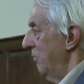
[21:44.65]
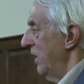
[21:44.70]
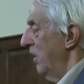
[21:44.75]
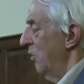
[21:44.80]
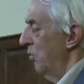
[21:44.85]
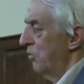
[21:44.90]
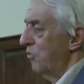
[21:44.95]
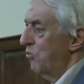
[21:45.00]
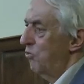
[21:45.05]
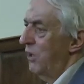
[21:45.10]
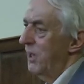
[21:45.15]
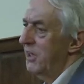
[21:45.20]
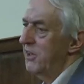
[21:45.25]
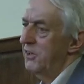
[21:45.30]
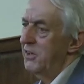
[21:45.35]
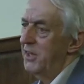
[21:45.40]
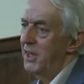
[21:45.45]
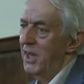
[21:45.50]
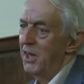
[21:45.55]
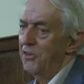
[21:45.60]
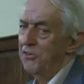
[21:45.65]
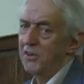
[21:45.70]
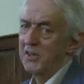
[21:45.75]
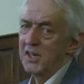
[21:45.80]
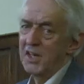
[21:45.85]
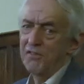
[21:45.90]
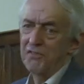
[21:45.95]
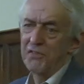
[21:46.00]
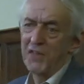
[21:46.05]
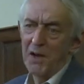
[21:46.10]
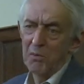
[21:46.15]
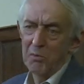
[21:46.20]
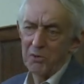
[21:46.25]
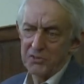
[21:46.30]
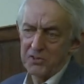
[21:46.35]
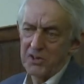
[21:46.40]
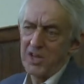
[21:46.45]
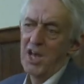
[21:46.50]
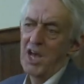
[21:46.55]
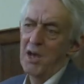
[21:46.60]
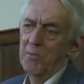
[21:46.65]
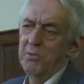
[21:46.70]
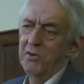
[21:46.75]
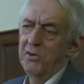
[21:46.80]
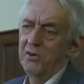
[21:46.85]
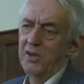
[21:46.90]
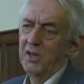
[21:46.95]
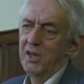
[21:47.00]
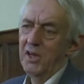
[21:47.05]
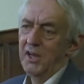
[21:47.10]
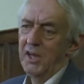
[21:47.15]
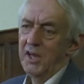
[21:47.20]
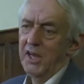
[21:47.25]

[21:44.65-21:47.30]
it was recognized that if that was to happen,